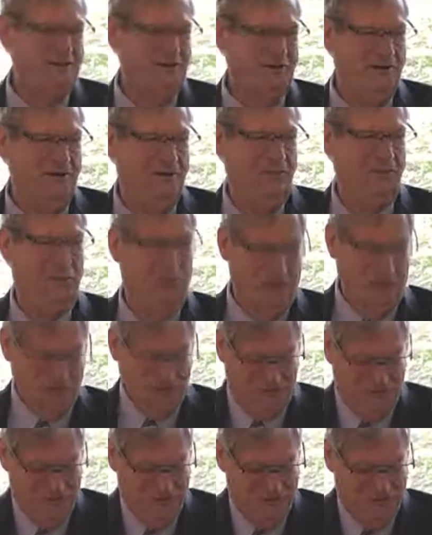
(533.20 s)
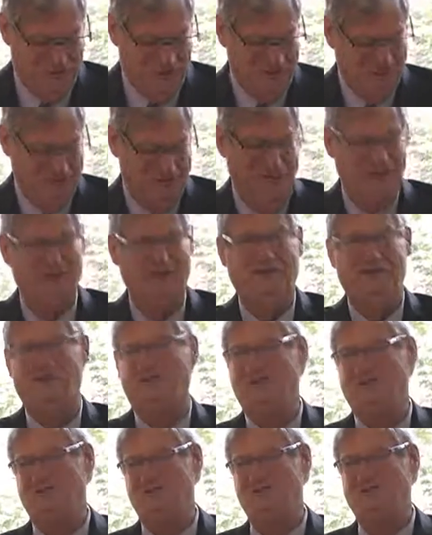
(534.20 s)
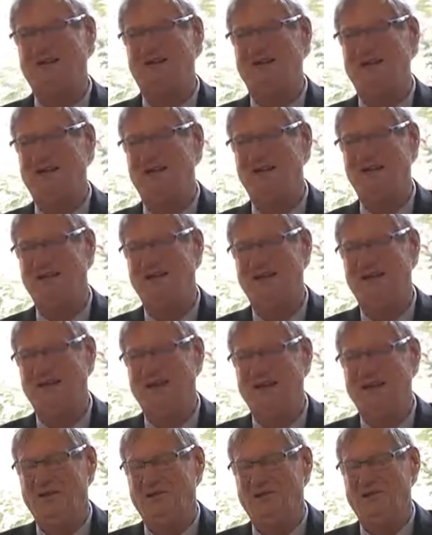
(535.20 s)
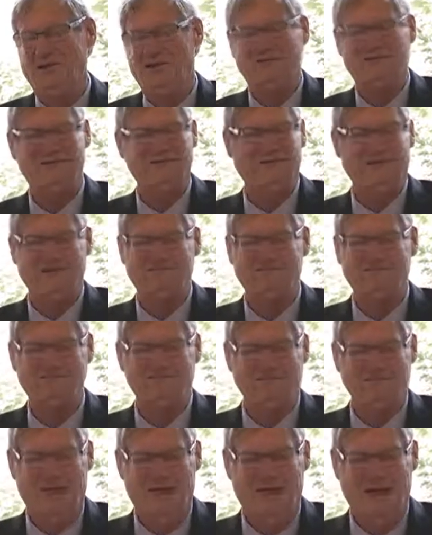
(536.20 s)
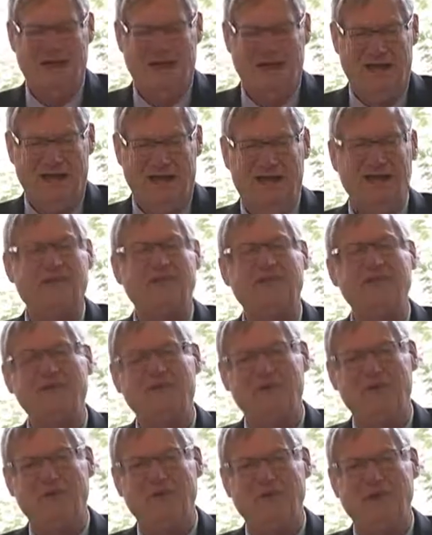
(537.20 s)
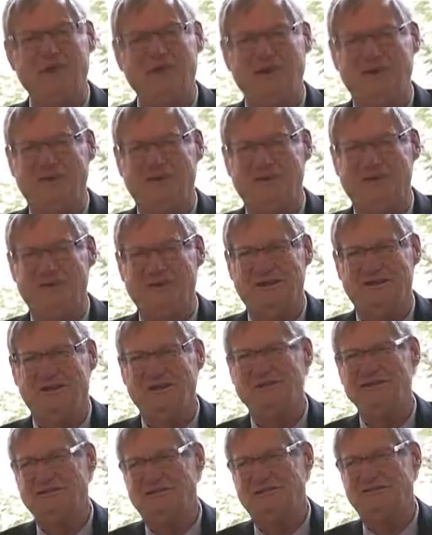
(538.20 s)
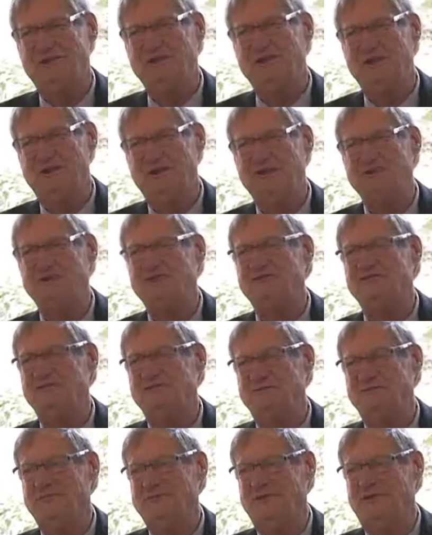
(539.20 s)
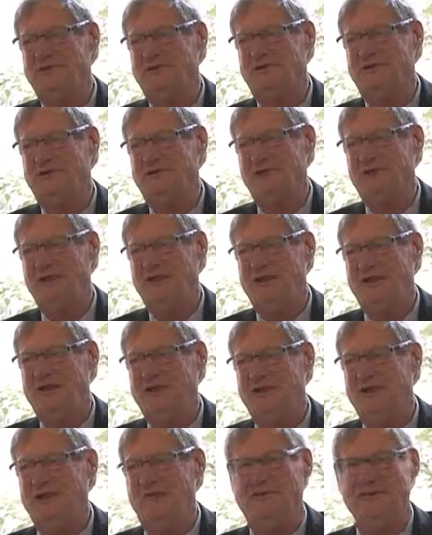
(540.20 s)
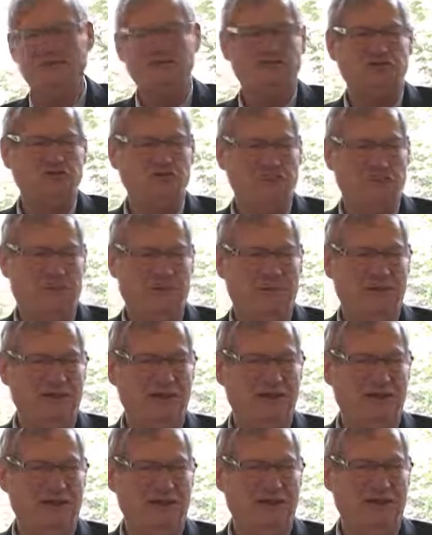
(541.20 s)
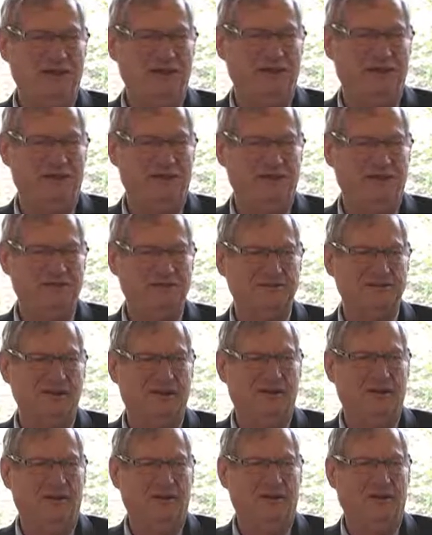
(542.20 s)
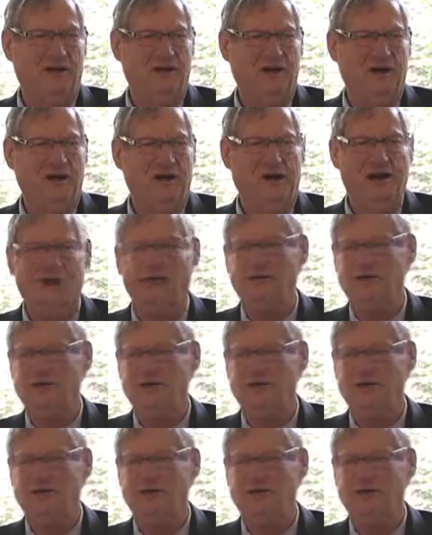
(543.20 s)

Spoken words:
now, and I have to watch for asides because I got to watch time. But I think when we look at things in 200 years from now, one of the issues we'll be looking at is how